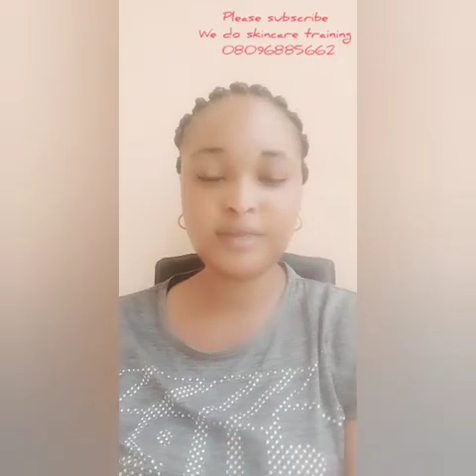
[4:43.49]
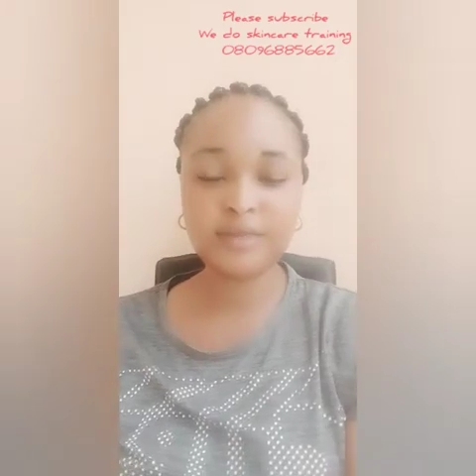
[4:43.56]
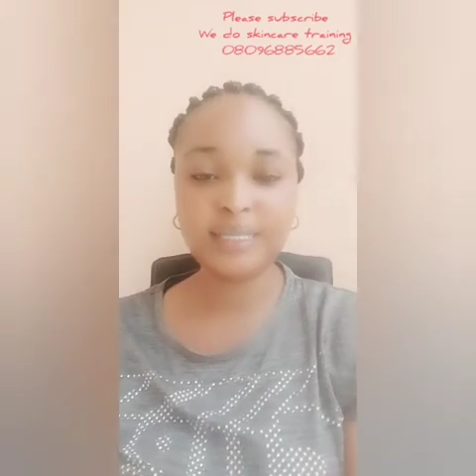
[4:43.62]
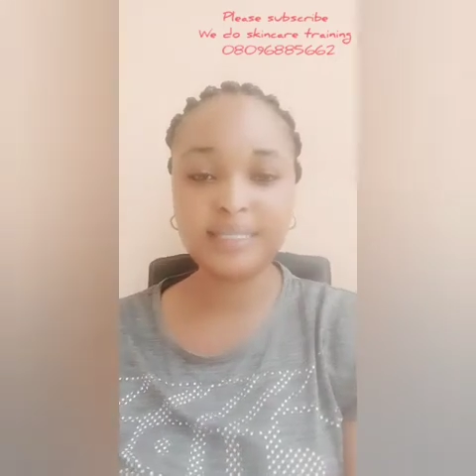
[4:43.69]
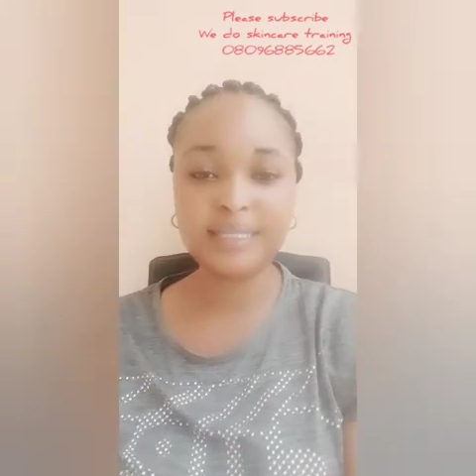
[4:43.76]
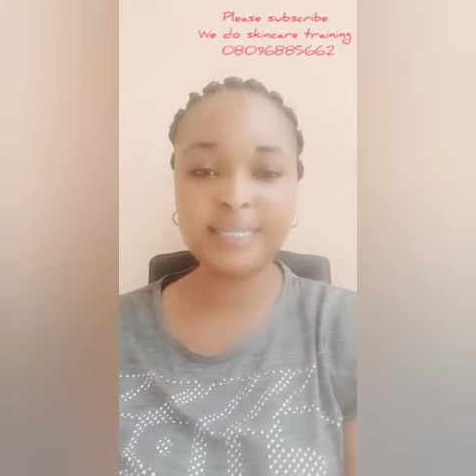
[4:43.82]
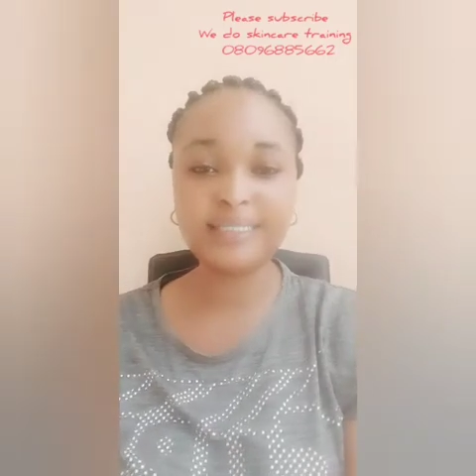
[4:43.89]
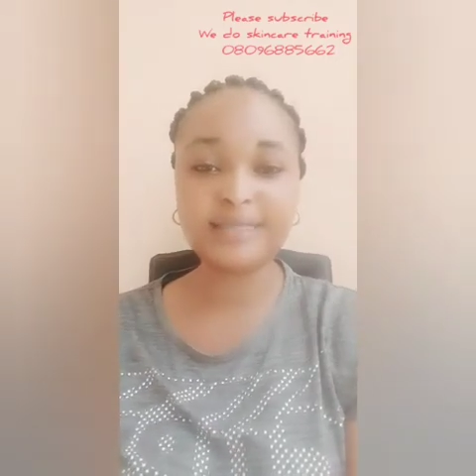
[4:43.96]

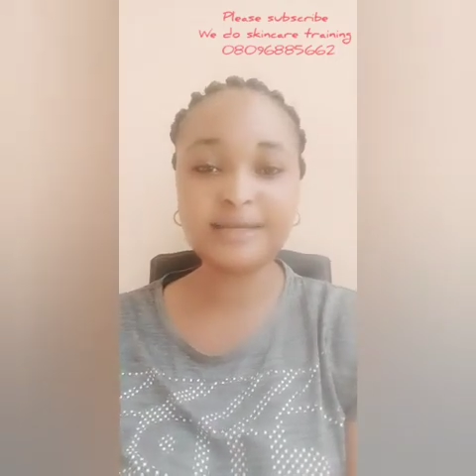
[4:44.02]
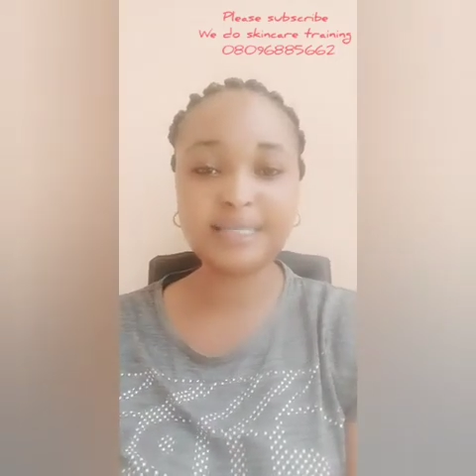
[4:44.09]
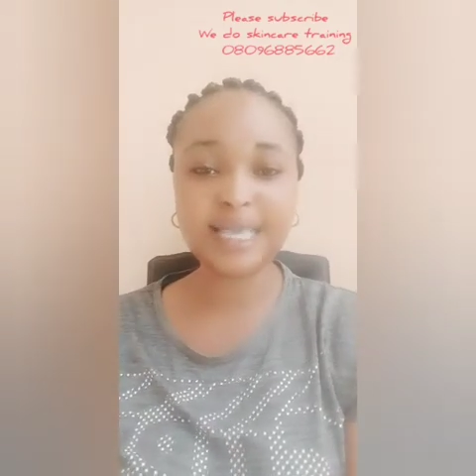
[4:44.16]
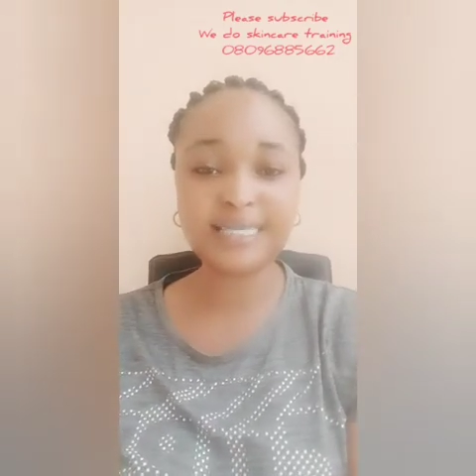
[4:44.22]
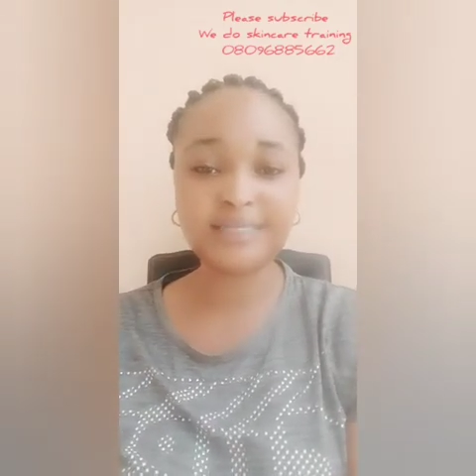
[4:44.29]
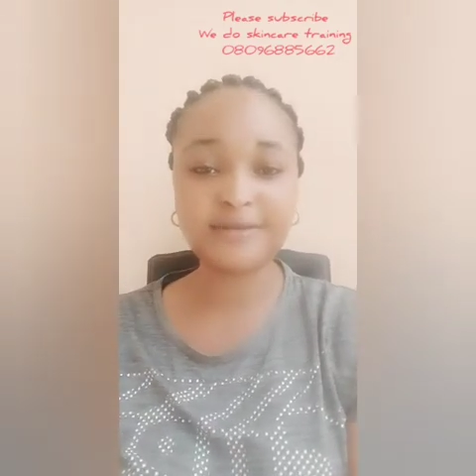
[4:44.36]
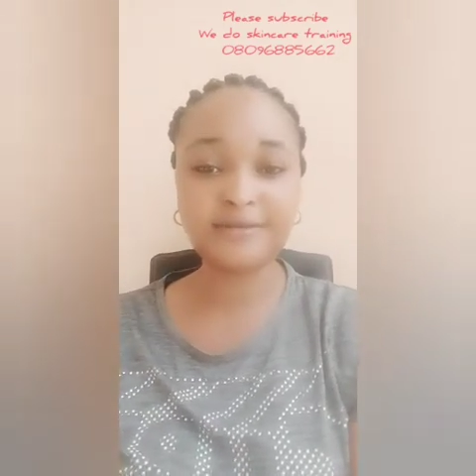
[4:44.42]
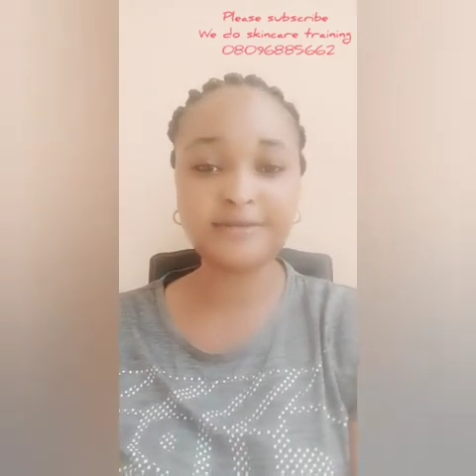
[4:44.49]
Then this, that
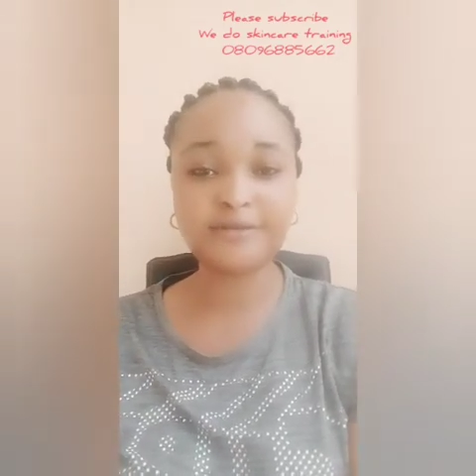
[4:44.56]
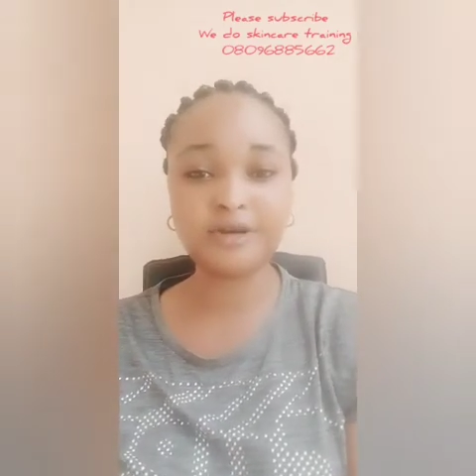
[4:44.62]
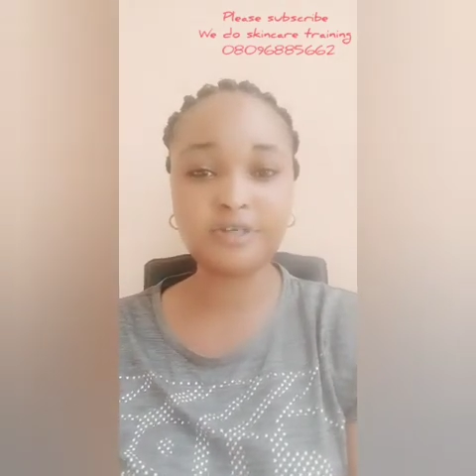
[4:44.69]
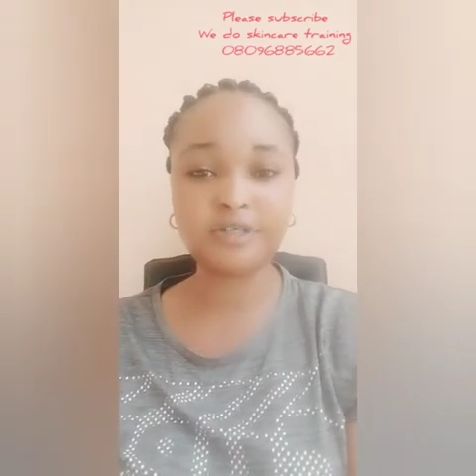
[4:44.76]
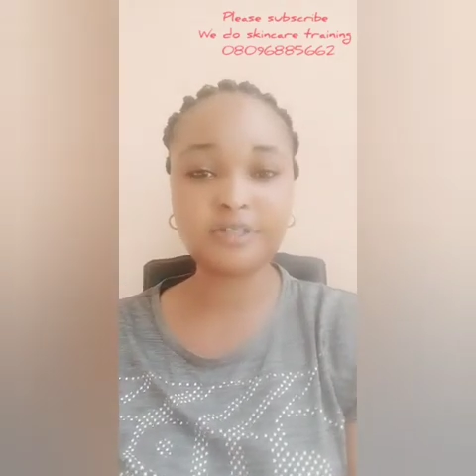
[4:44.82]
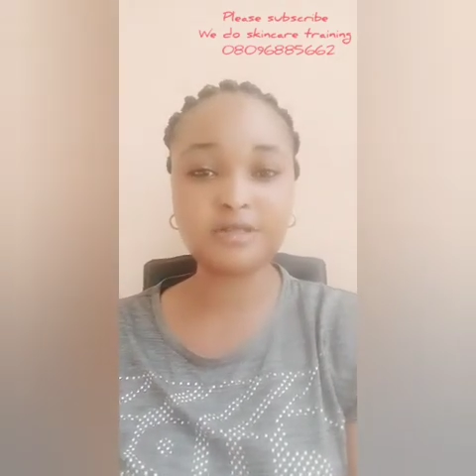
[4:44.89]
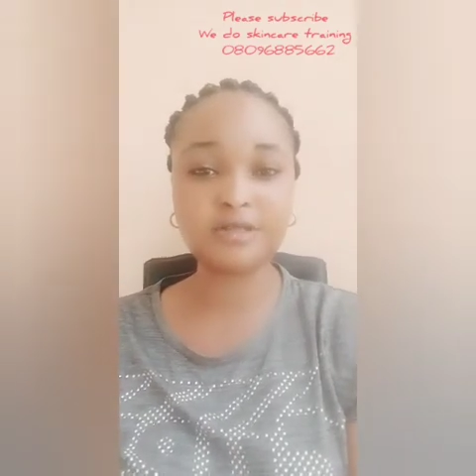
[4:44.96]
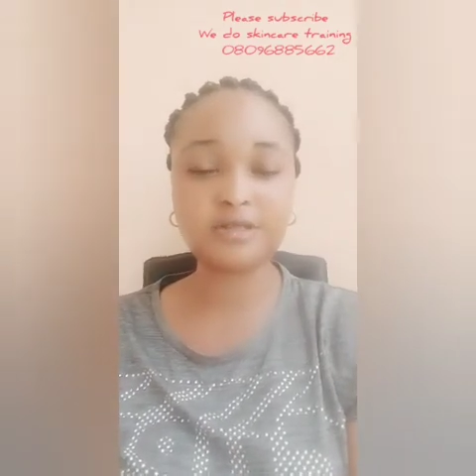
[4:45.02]
is the
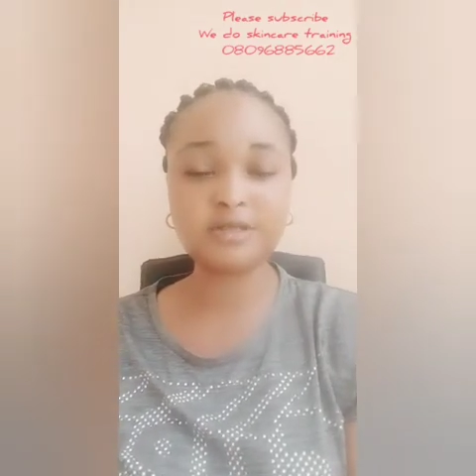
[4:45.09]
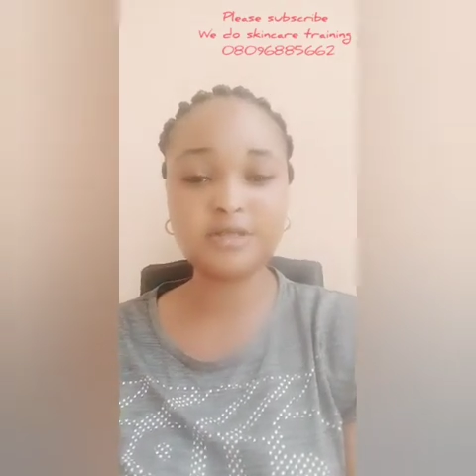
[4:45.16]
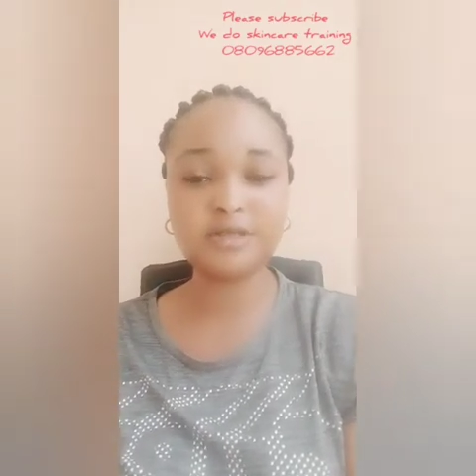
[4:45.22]
first.